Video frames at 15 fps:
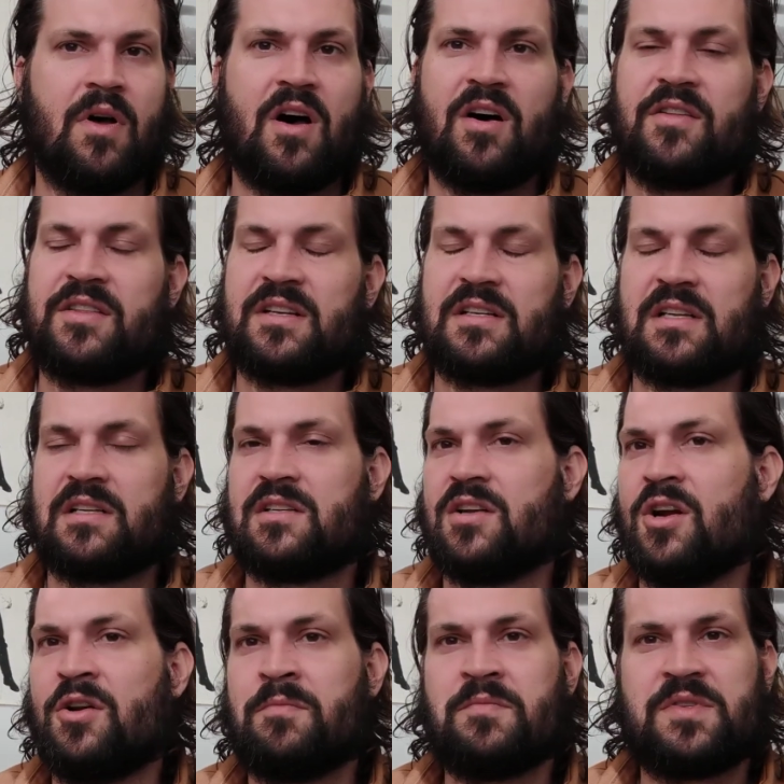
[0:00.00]
all the
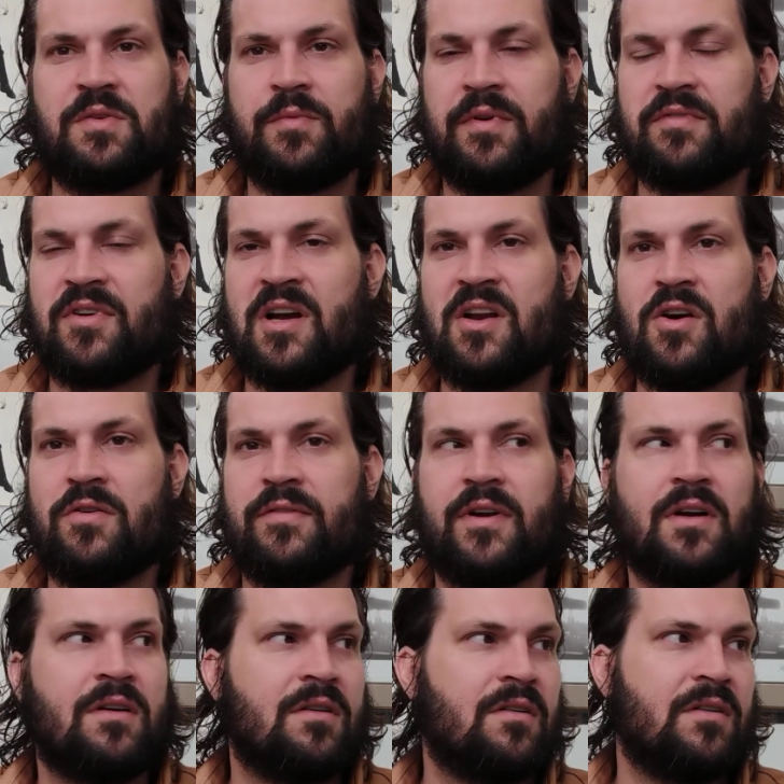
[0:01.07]
terms that we've gone
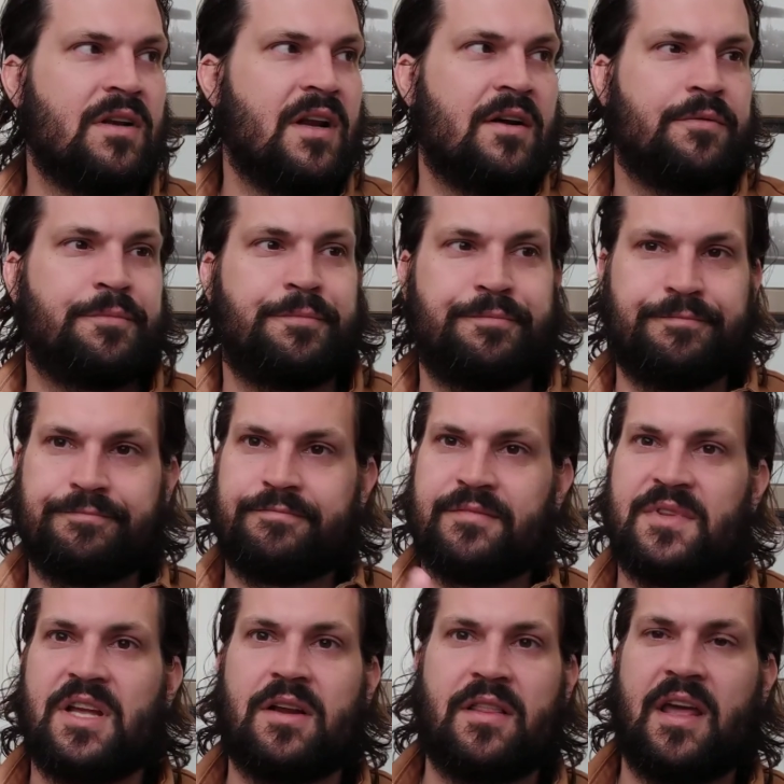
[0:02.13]
over,
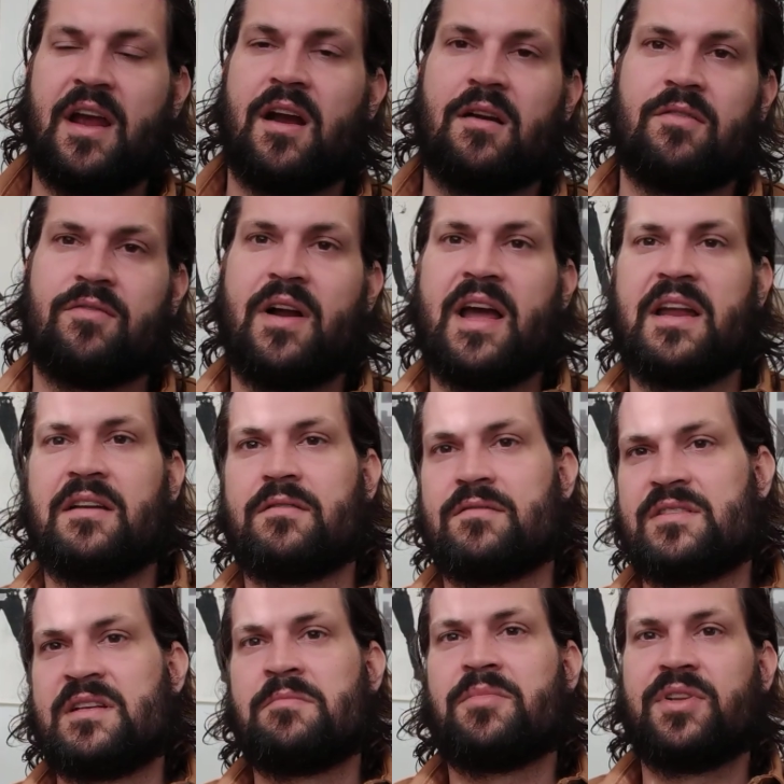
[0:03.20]
they're there, right?
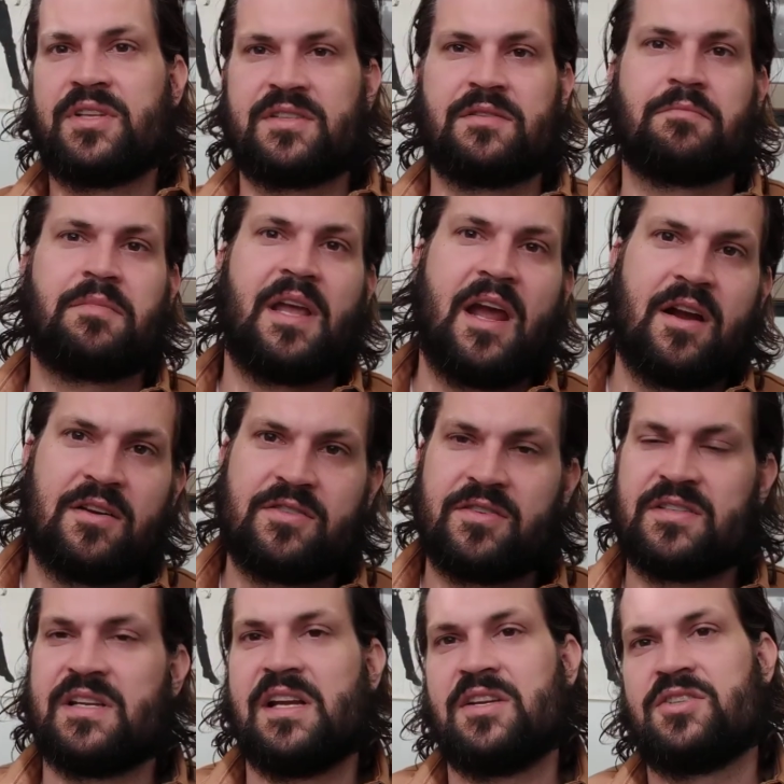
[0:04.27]
Symbolism,
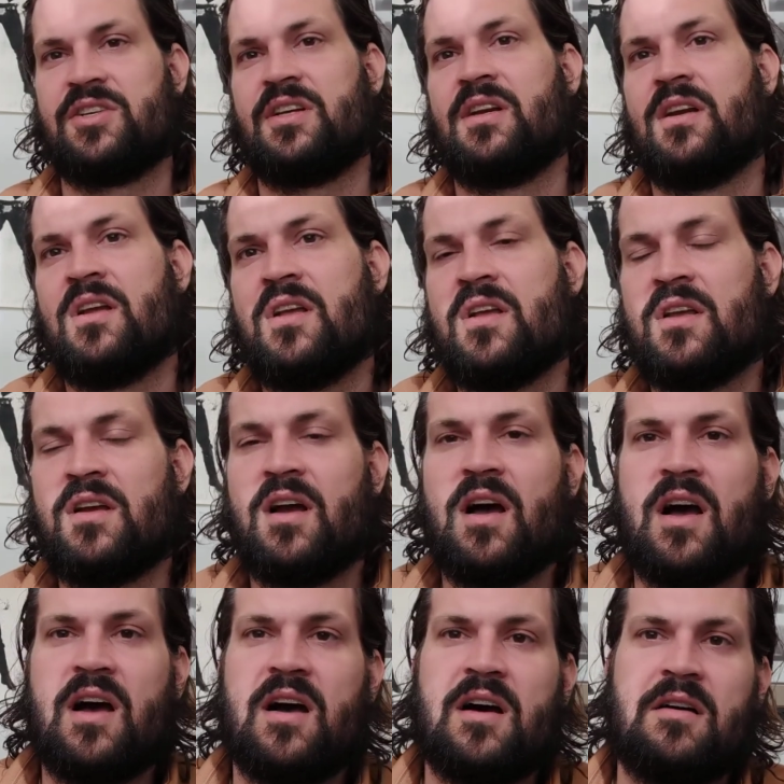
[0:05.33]
characterization,
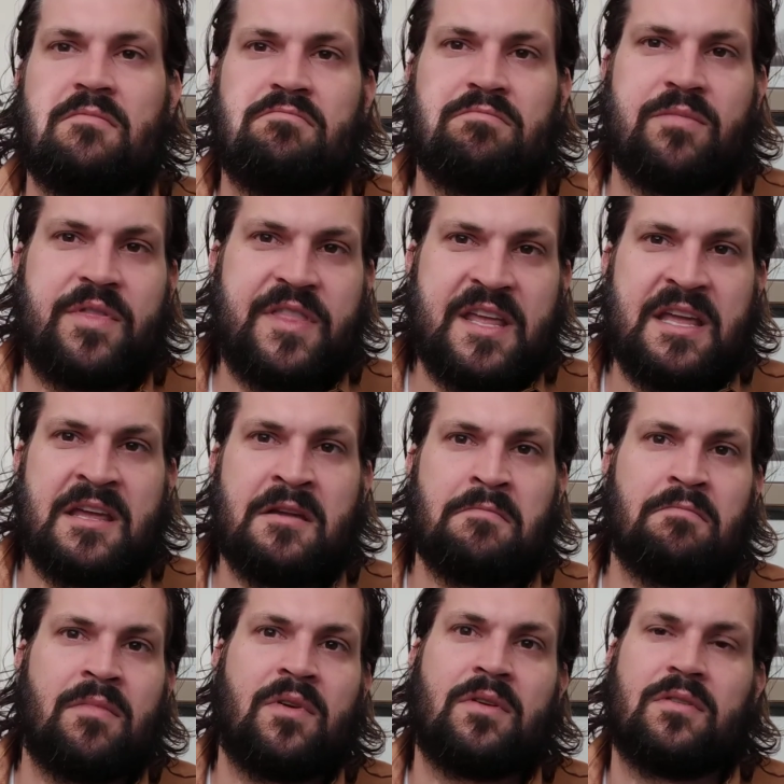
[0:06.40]

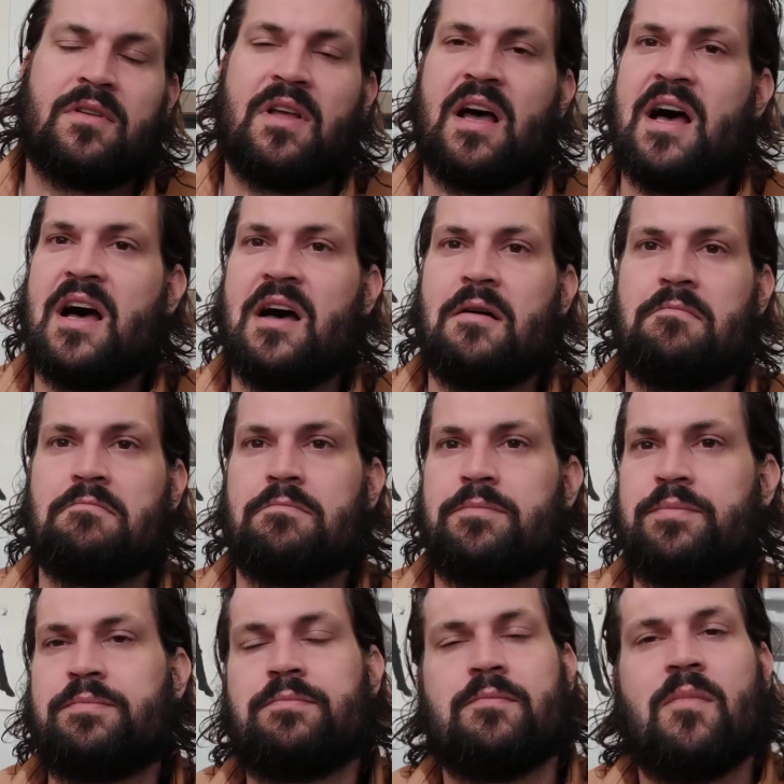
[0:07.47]
theme,
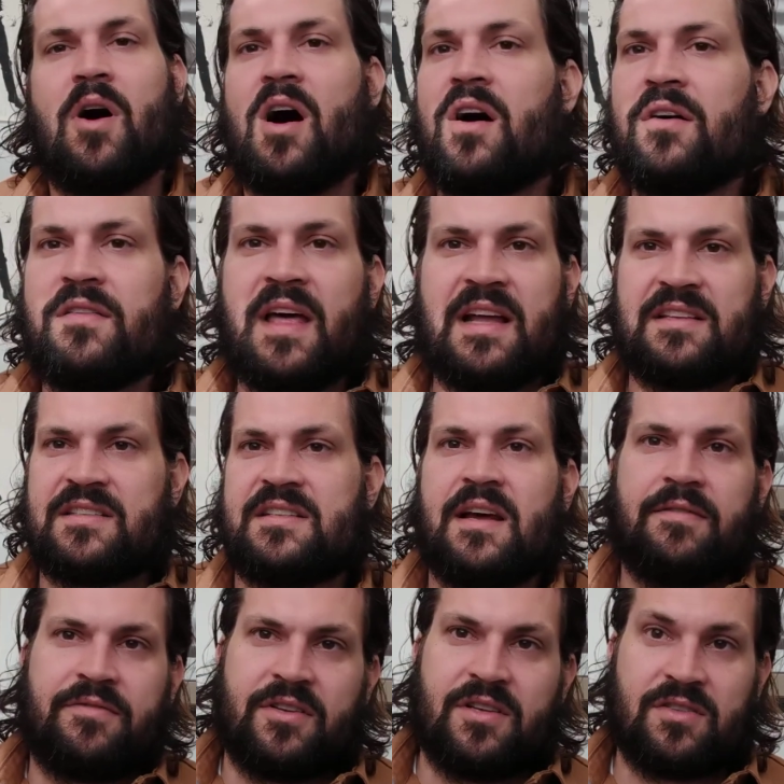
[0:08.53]
all that
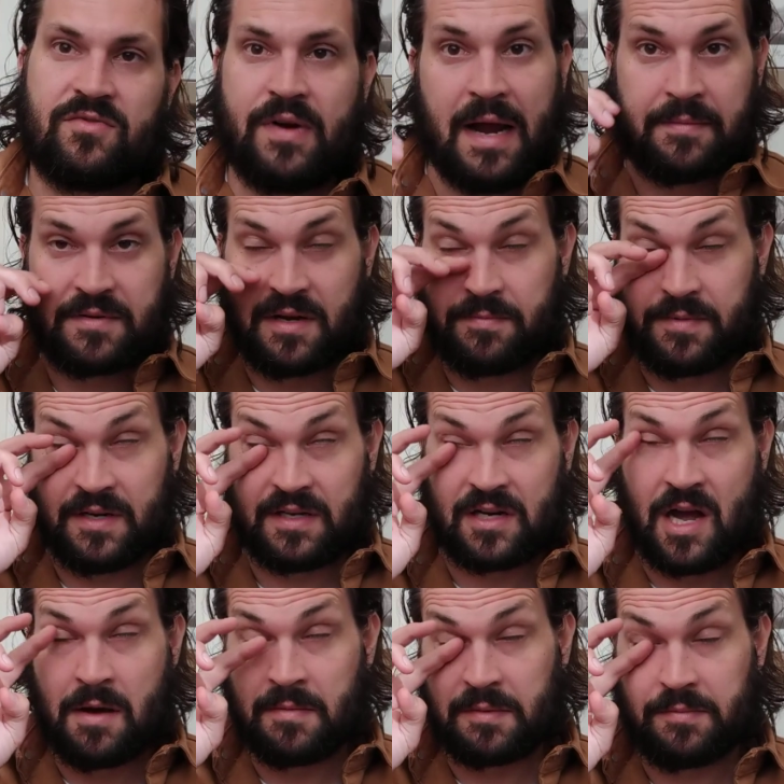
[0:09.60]
stuff is wrapped up in the
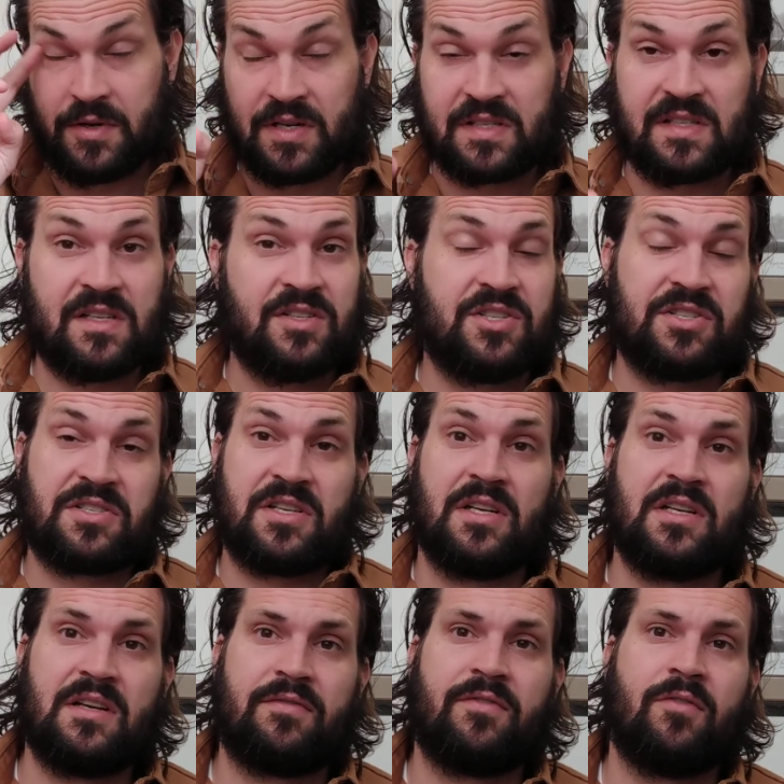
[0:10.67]
comic books, and just a
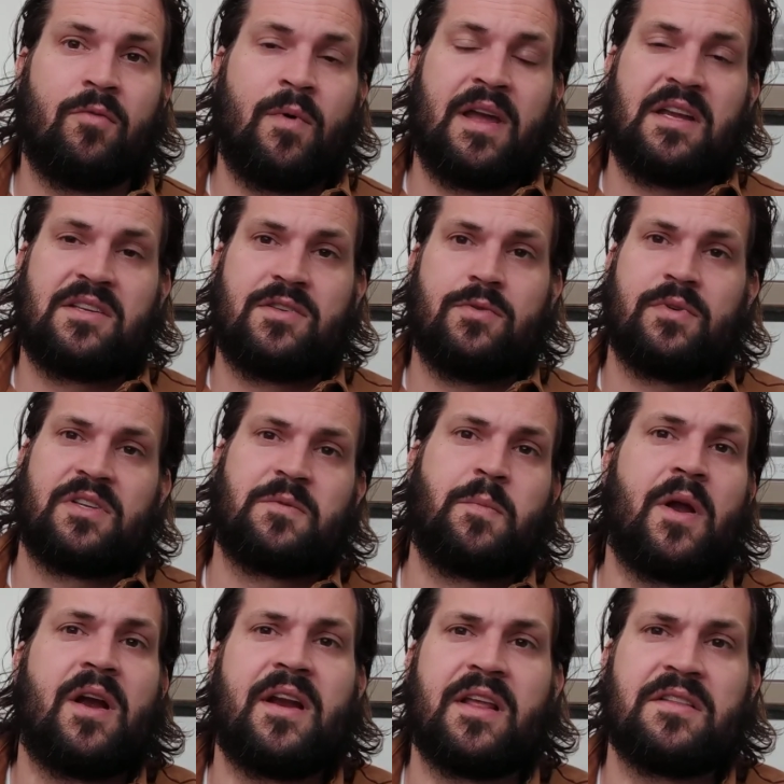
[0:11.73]
different way to
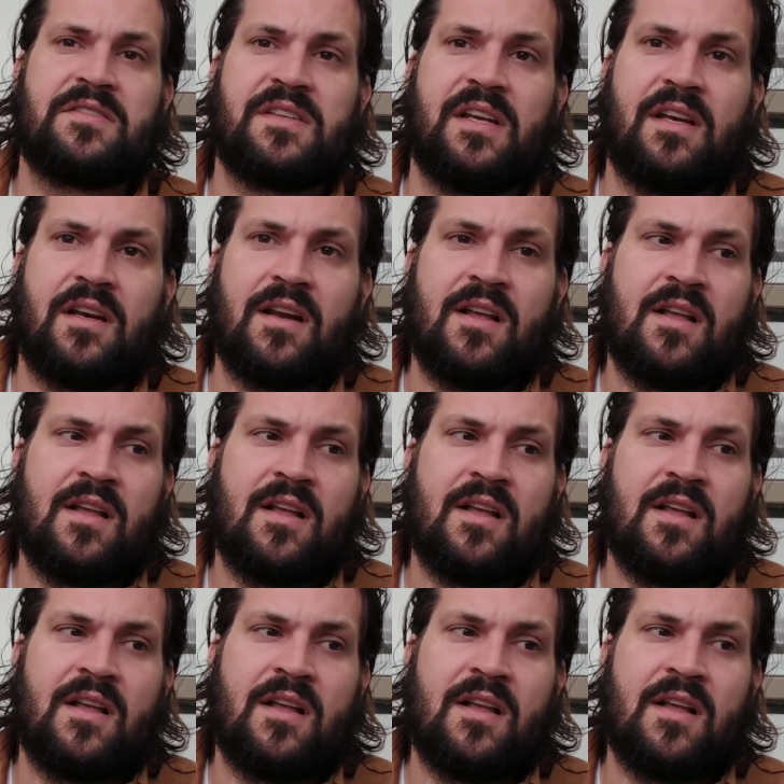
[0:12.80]
experience it.